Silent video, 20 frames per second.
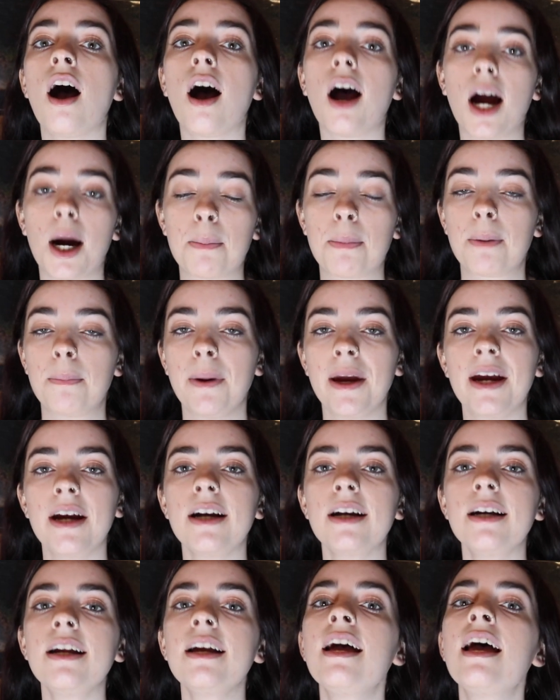are
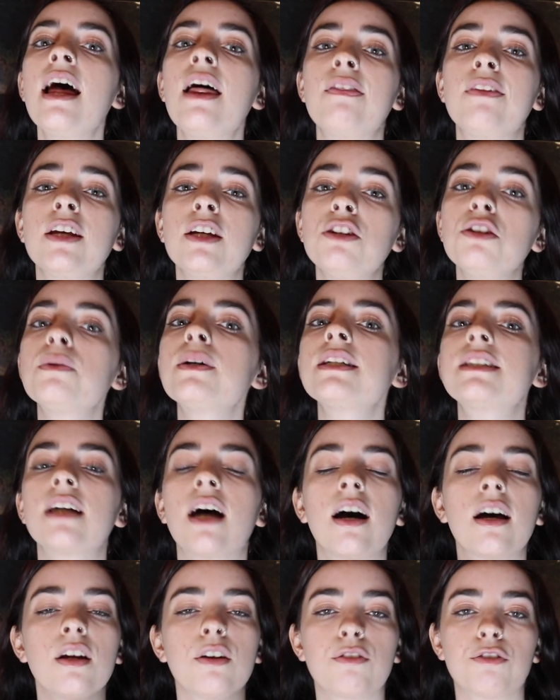prepared, that you do a
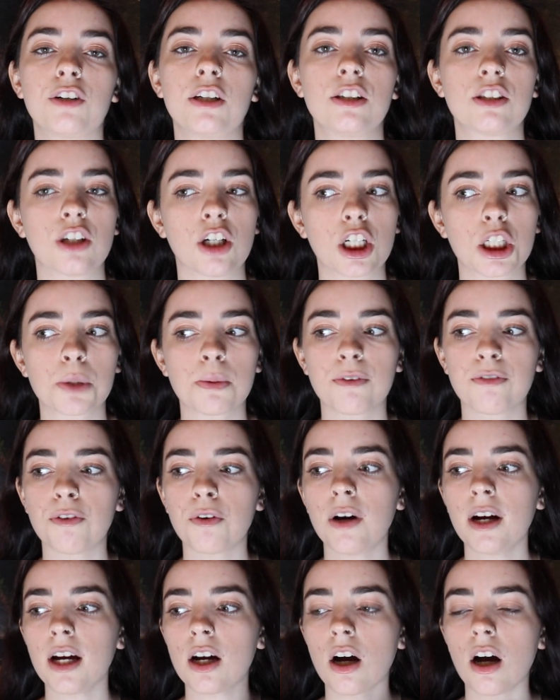ton of research.
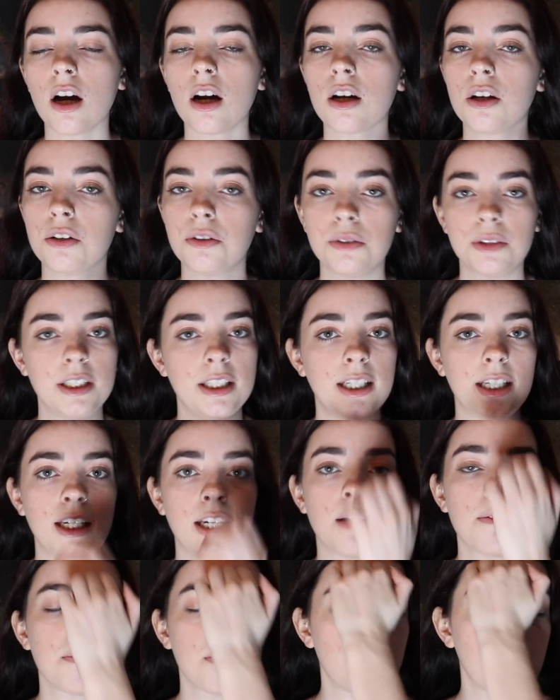Before I got
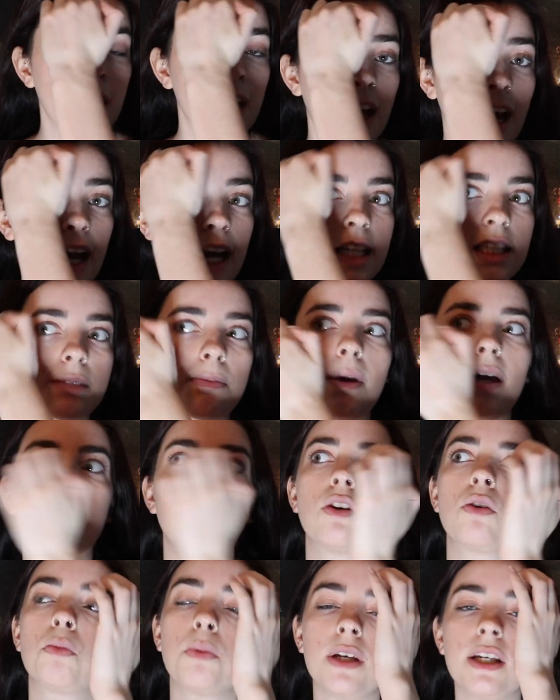Houdini, I
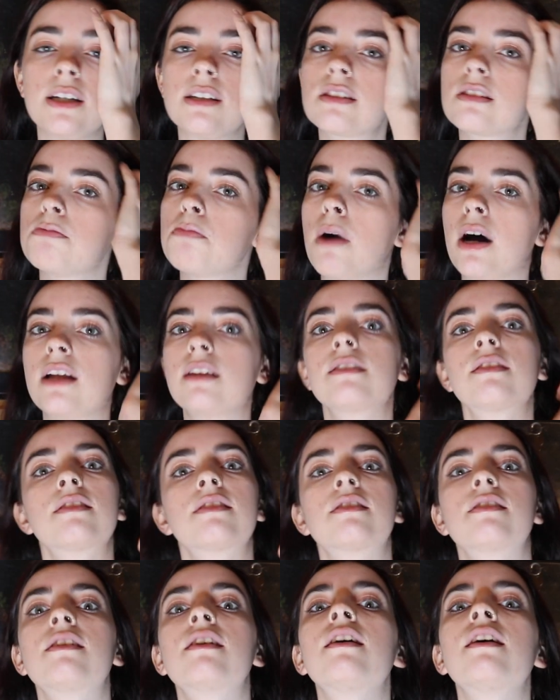spent weeks,
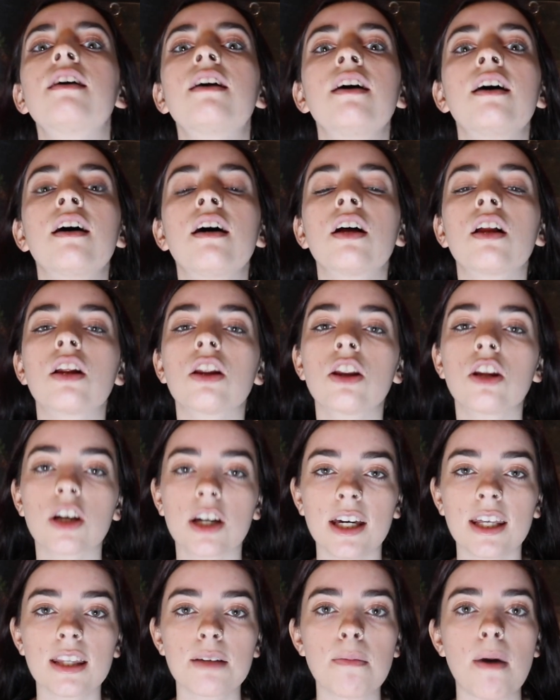months
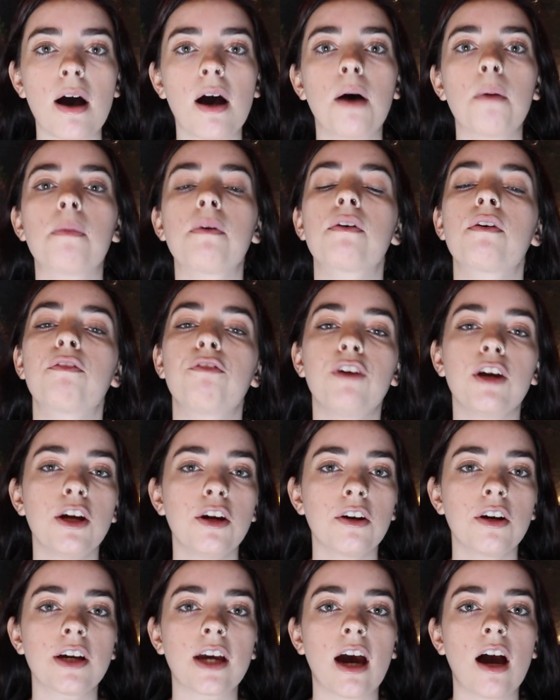looking them up,
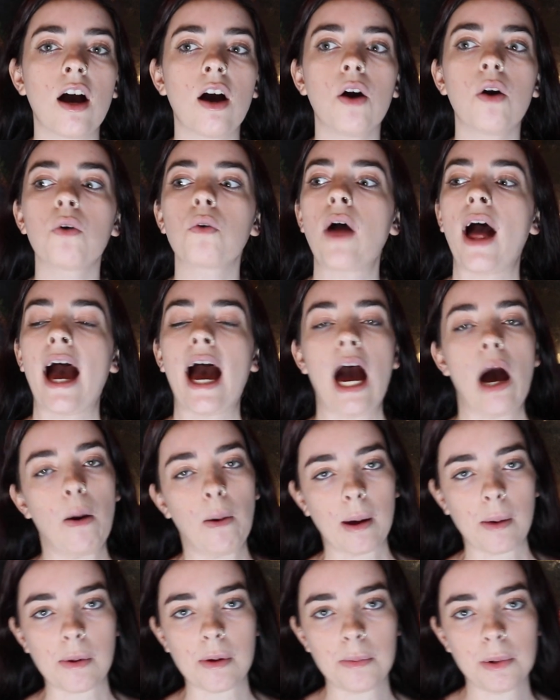figuring out how
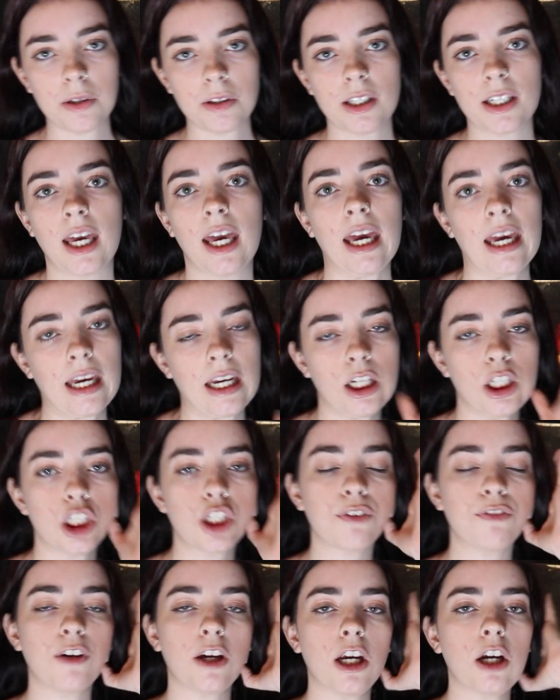I would build a
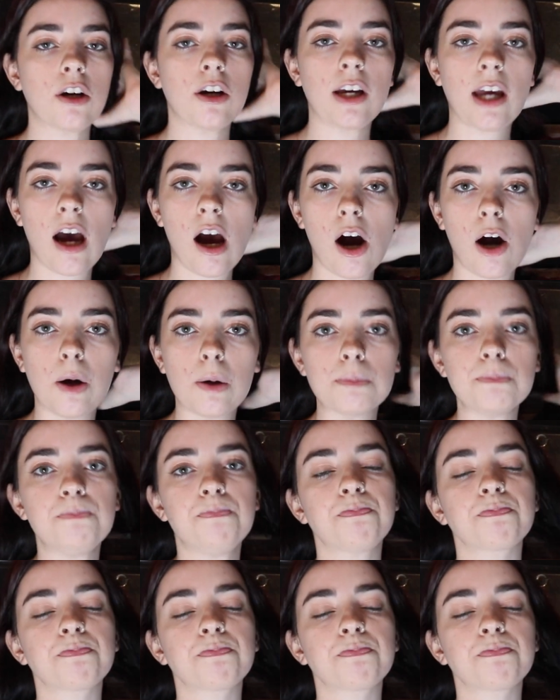cage, figuring out